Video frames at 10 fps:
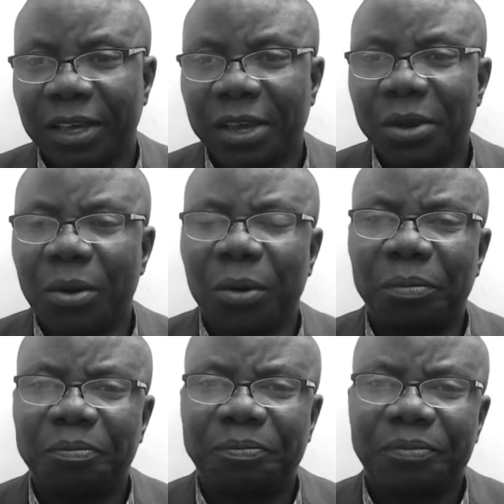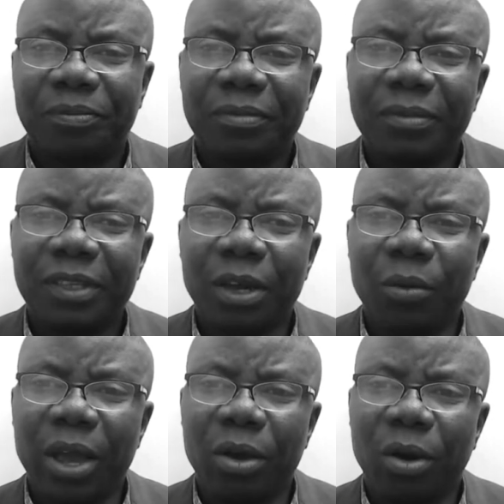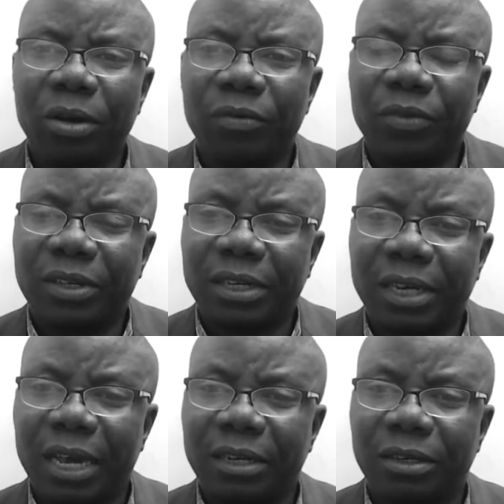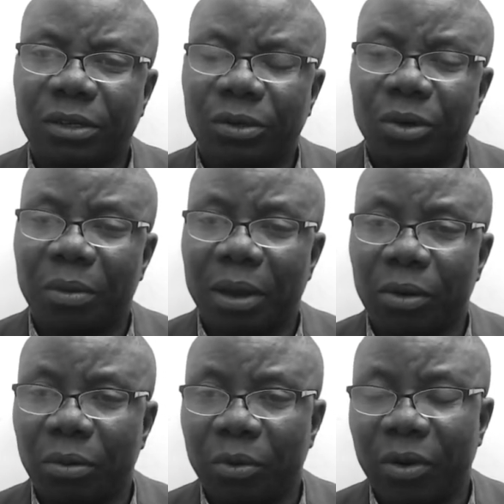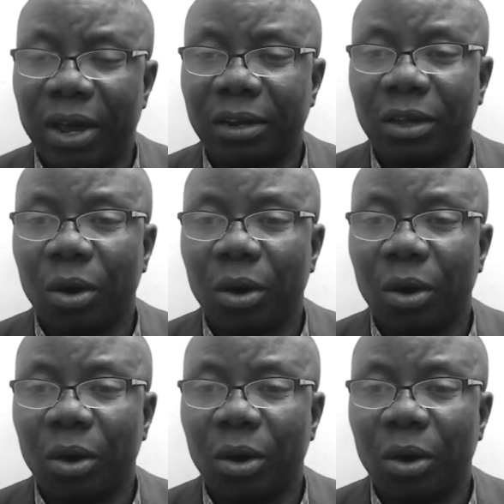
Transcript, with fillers: you know when God visited Sodom and Gomorrah,